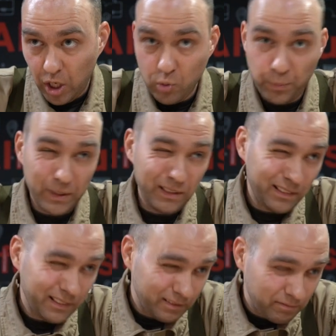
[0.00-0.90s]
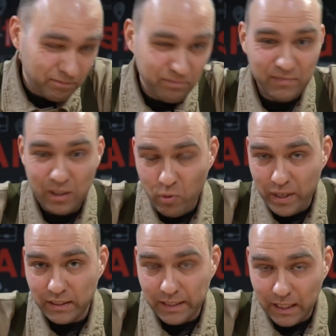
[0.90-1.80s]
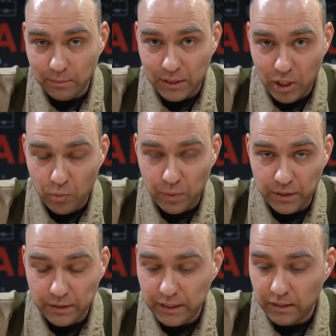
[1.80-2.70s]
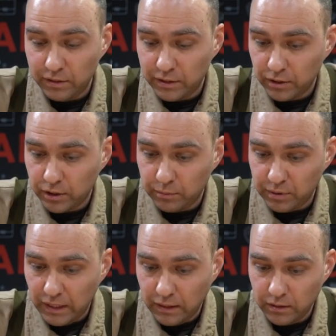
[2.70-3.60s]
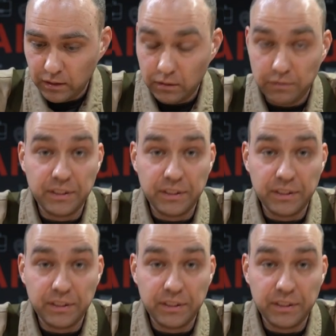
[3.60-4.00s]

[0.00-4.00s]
open the way it can be open in the given circumstances.